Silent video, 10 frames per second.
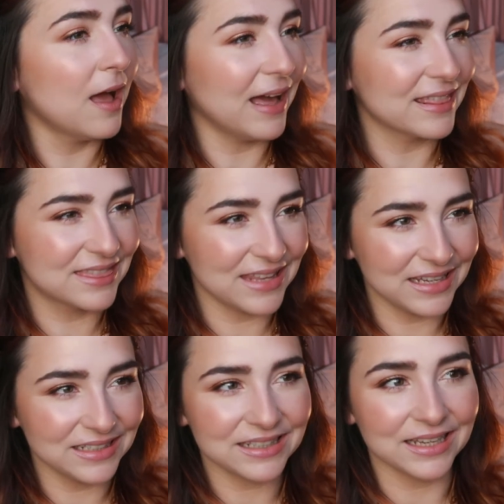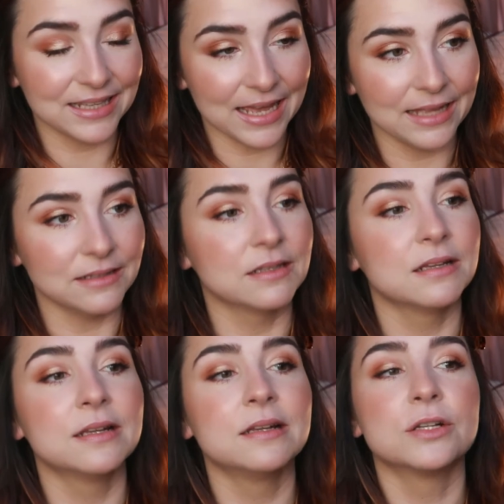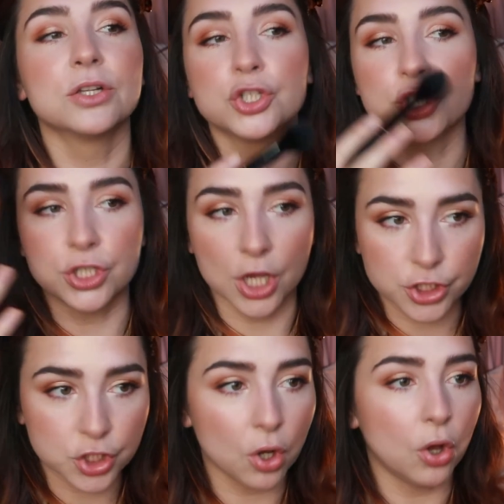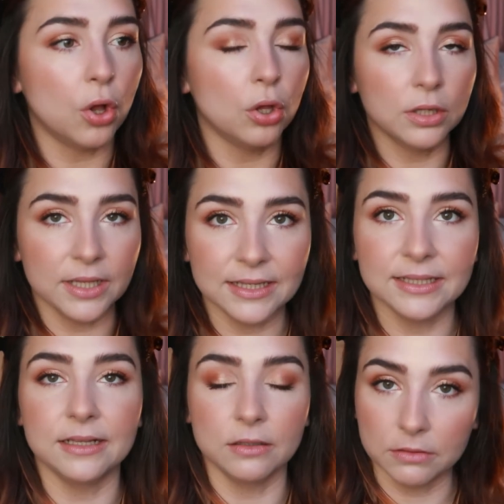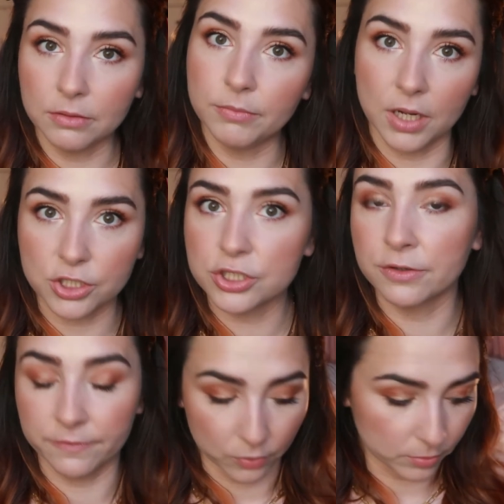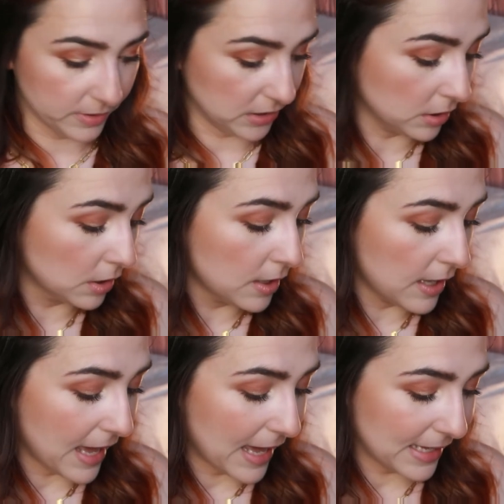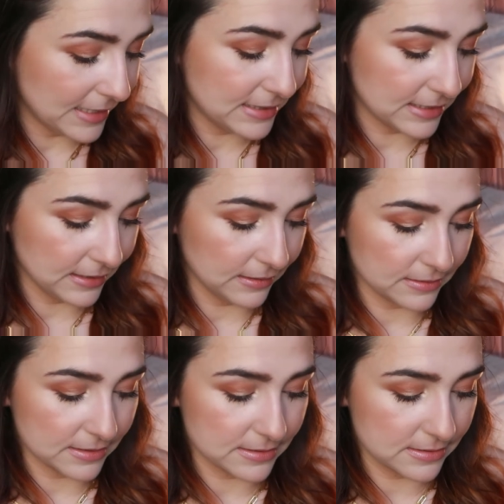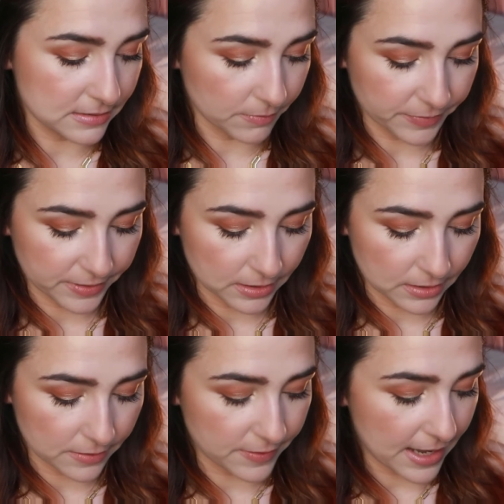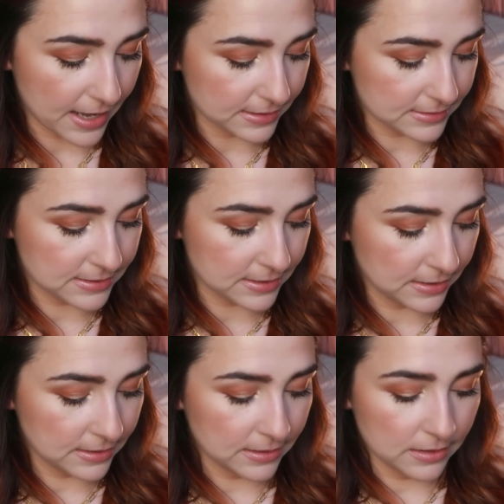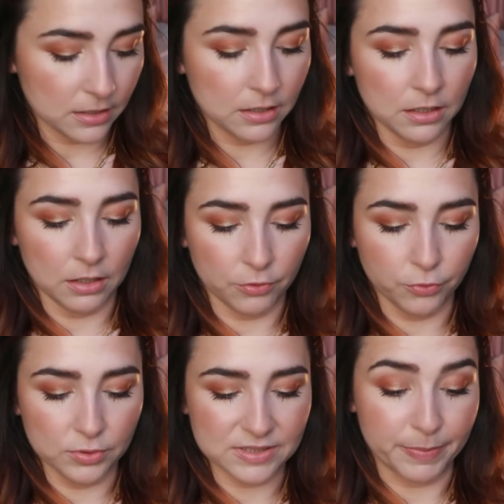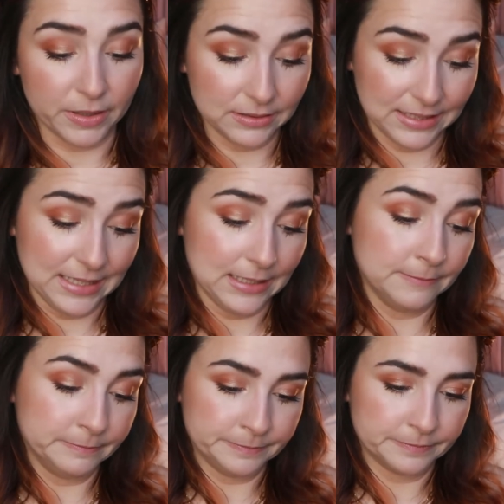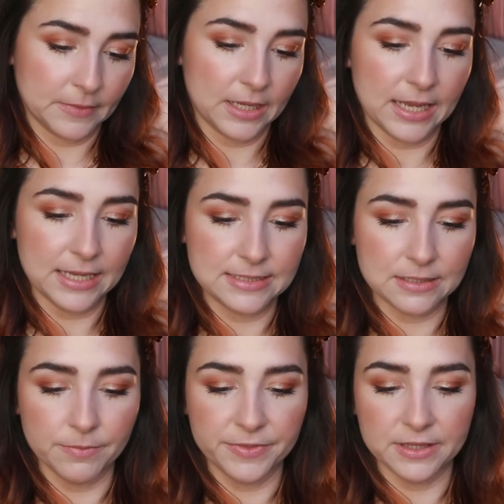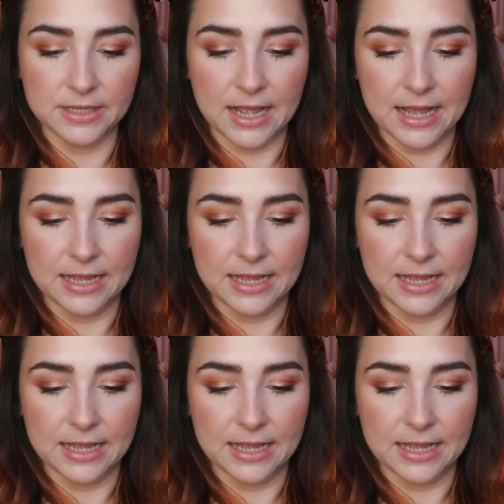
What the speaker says: I think, again, it's just all a little much for me. I think this is something that, although it's bulky, is something that